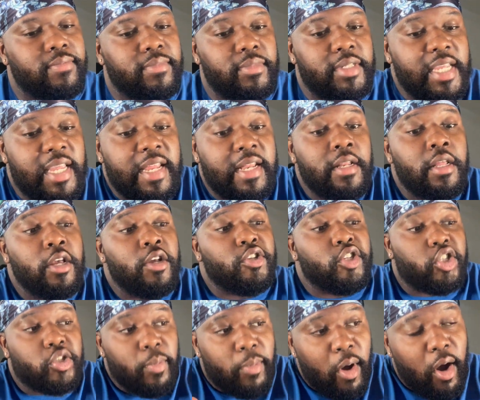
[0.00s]
10
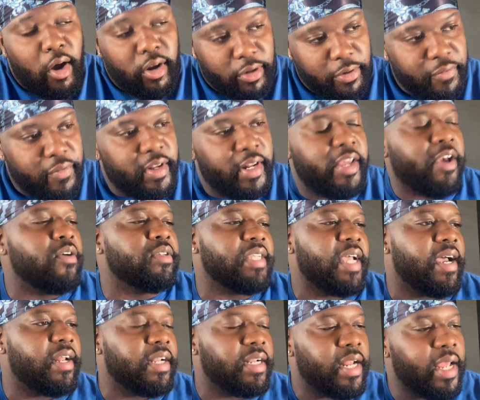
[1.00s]
smaller videos
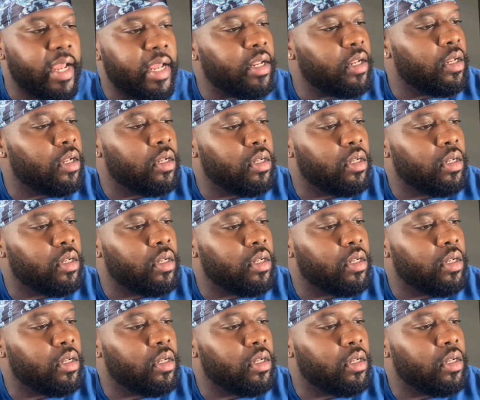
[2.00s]
out of that.